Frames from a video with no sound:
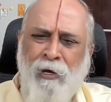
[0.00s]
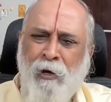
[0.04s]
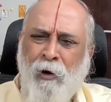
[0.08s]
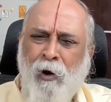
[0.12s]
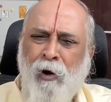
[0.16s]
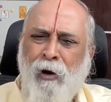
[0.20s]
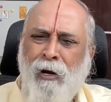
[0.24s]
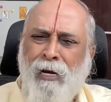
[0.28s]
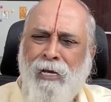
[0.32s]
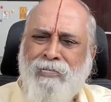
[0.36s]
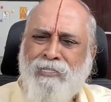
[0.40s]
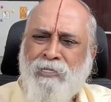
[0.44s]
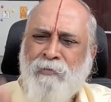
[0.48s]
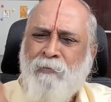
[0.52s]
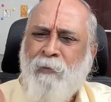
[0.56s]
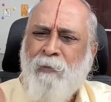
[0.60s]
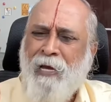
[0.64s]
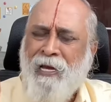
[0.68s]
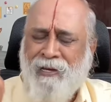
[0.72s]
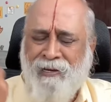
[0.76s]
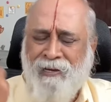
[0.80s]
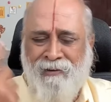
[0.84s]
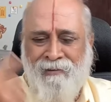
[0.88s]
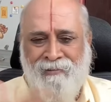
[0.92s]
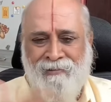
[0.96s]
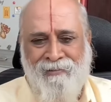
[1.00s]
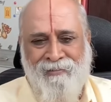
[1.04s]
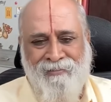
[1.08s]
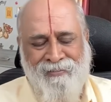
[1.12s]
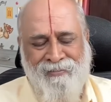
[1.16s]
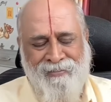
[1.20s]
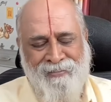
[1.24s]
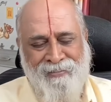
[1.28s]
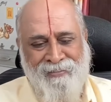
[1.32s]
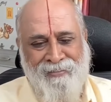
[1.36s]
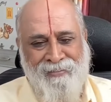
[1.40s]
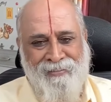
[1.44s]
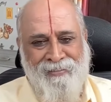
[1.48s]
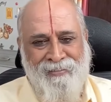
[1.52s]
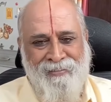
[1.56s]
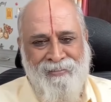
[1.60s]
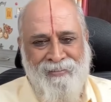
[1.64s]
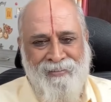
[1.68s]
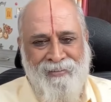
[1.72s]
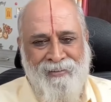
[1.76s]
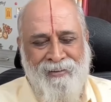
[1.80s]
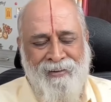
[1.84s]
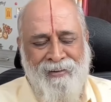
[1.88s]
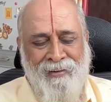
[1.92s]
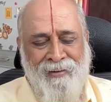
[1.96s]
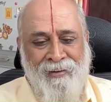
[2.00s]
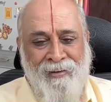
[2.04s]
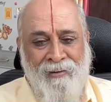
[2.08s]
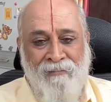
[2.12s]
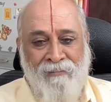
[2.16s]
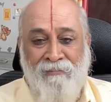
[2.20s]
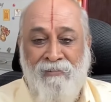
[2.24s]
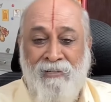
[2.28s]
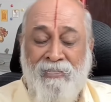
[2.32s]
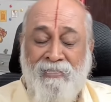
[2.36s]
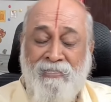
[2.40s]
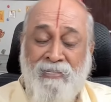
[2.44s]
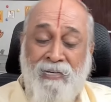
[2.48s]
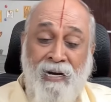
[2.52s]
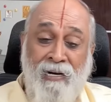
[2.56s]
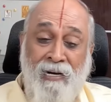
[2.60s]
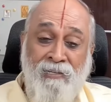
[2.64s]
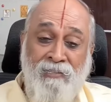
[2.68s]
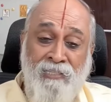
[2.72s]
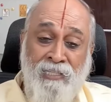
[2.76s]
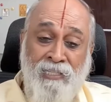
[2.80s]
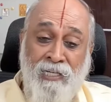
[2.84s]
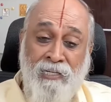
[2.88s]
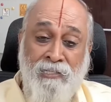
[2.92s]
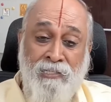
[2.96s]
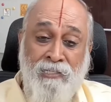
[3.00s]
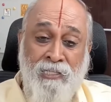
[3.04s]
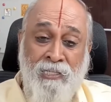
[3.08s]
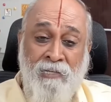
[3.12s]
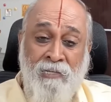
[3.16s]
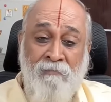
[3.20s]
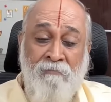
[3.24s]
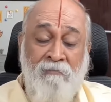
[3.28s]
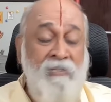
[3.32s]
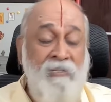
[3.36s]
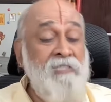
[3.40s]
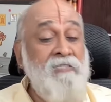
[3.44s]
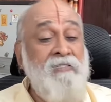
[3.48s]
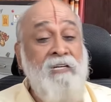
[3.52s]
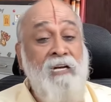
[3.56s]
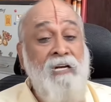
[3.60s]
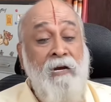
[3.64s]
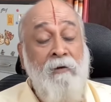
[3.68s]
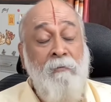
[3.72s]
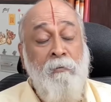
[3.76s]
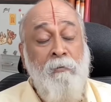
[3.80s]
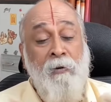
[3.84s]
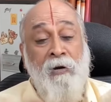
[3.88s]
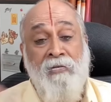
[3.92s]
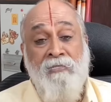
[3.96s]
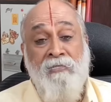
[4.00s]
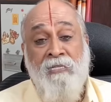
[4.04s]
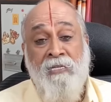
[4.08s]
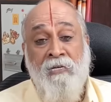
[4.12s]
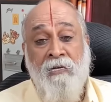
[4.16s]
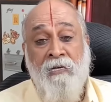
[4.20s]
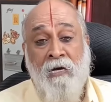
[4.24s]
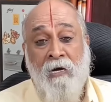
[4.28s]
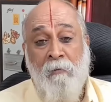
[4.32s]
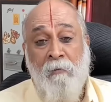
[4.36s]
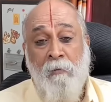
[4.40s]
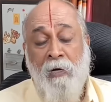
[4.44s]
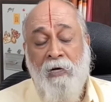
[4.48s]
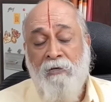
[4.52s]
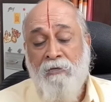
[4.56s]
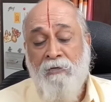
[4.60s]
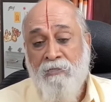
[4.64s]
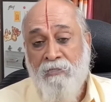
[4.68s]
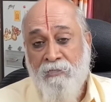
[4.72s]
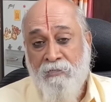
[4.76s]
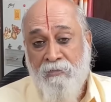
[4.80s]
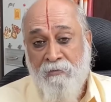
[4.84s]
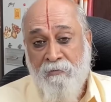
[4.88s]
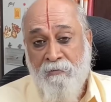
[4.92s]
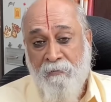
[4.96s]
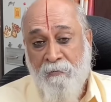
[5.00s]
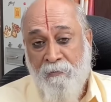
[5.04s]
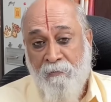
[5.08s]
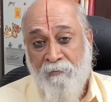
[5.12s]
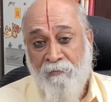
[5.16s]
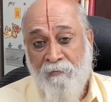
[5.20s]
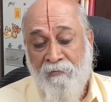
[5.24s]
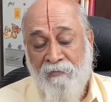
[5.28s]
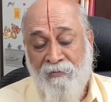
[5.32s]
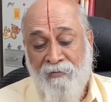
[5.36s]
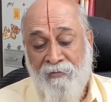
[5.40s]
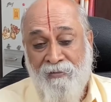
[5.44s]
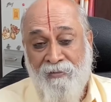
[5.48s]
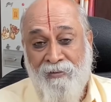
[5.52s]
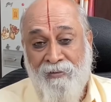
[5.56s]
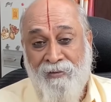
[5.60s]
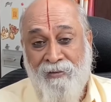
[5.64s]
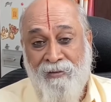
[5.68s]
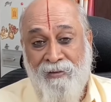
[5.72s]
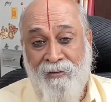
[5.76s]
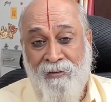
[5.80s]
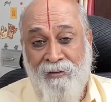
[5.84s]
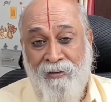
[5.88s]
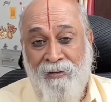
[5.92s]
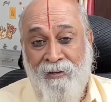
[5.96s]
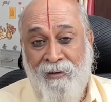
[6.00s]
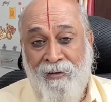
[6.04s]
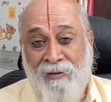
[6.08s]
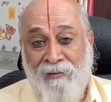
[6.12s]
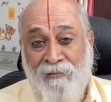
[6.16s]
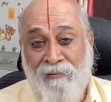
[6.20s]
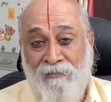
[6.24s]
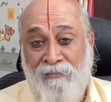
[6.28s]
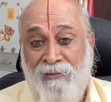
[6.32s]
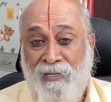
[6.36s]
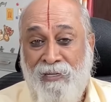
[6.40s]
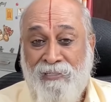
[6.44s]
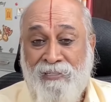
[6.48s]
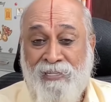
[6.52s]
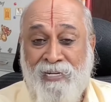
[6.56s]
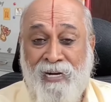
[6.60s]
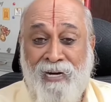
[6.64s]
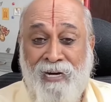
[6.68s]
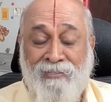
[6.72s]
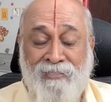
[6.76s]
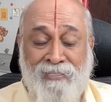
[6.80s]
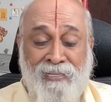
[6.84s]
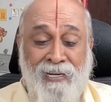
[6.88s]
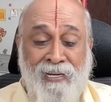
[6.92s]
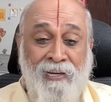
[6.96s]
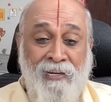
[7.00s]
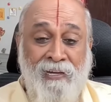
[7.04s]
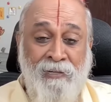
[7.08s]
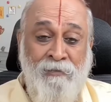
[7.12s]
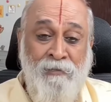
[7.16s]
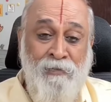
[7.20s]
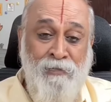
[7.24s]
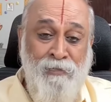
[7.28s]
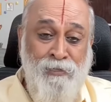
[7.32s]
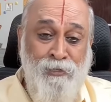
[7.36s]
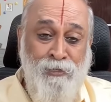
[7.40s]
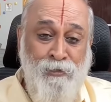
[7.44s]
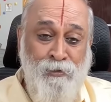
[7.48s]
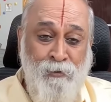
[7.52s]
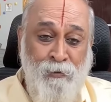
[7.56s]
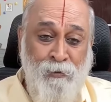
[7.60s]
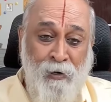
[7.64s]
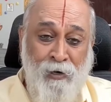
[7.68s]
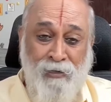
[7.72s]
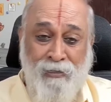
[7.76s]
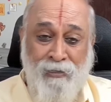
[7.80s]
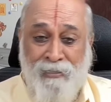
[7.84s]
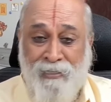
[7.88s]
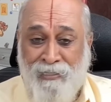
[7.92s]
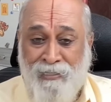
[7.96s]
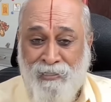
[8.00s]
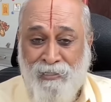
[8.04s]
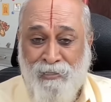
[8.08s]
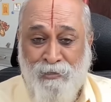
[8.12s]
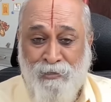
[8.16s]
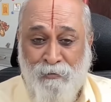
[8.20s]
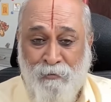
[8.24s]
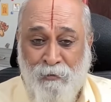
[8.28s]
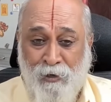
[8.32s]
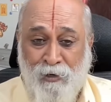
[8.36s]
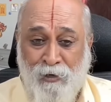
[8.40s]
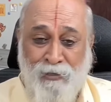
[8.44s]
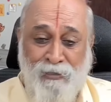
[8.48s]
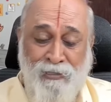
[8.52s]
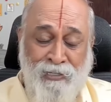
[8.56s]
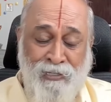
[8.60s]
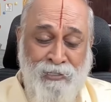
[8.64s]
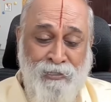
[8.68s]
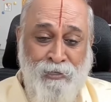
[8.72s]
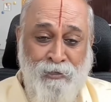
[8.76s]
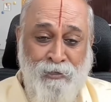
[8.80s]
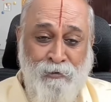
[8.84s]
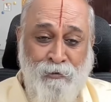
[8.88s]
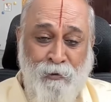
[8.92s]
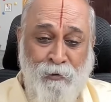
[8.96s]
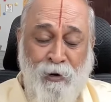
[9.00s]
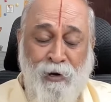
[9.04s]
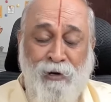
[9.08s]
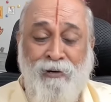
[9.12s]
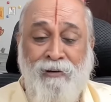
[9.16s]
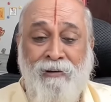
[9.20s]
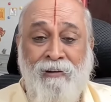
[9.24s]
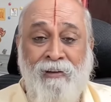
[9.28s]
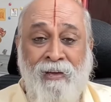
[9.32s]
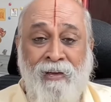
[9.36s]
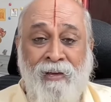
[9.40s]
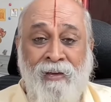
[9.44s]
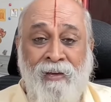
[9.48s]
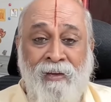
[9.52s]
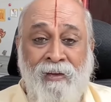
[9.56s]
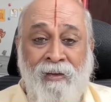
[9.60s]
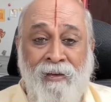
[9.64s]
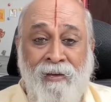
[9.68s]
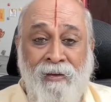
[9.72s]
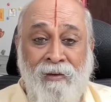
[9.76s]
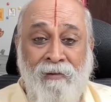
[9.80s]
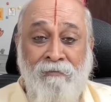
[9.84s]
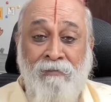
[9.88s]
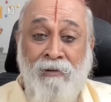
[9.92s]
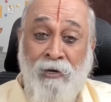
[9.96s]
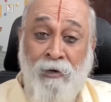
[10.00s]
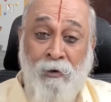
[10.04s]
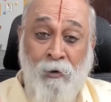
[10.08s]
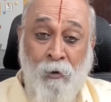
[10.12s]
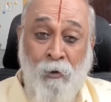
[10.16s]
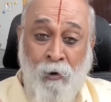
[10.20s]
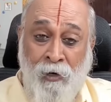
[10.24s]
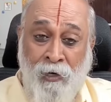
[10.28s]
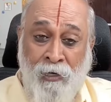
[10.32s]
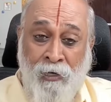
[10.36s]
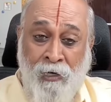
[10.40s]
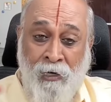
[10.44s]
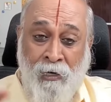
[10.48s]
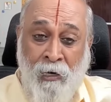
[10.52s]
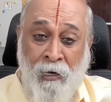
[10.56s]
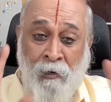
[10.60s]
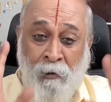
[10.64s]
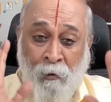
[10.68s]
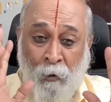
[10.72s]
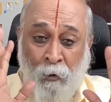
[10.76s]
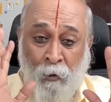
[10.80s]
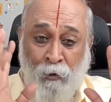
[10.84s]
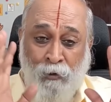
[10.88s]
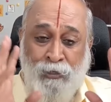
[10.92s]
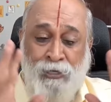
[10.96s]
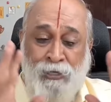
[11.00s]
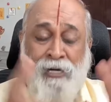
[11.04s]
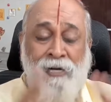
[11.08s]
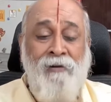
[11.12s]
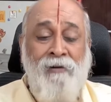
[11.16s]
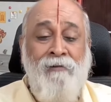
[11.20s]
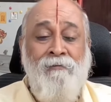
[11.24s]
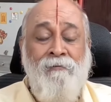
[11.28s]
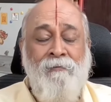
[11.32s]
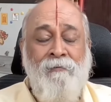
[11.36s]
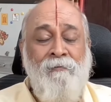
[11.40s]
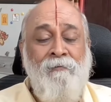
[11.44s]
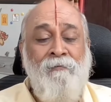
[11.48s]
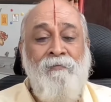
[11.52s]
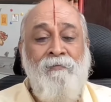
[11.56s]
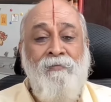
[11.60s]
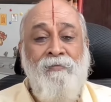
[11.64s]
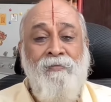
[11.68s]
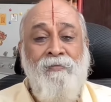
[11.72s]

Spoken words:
We are all a speck. We start judging, we start passing comments. We start saying, this is what, this is what, this is what. We go into conclusion.